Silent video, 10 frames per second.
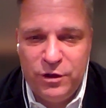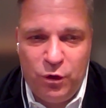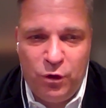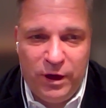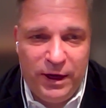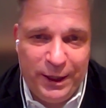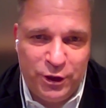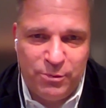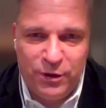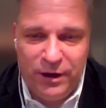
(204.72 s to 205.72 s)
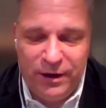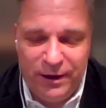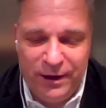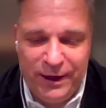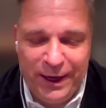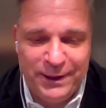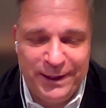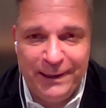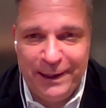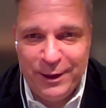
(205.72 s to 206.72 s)
So an
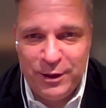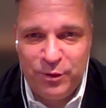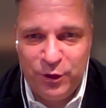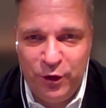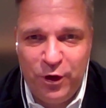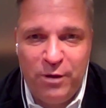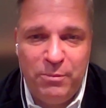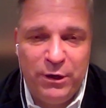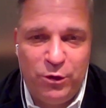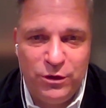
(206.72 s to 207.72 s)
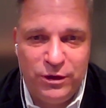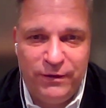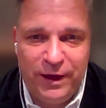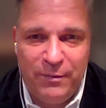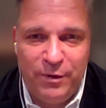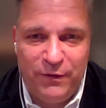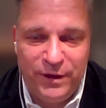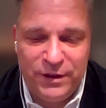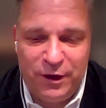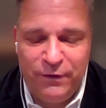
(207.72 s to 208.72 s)
accidental entrepreneur, but also developer
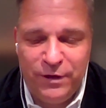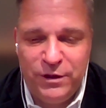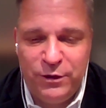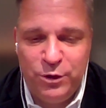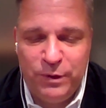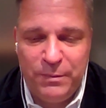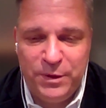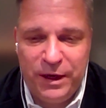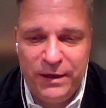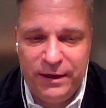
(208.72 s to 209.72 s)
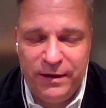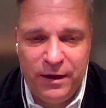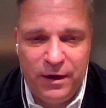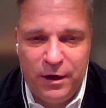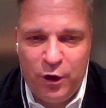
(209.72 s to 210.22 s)
of this news website, and